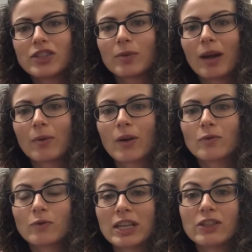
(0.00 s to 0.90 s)
so I
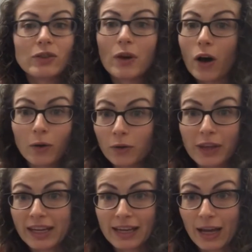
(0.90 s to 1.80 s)
won't read you the whole
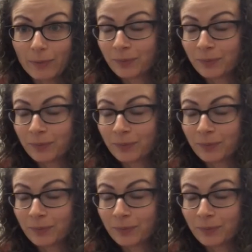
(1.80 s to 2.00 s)
thing now.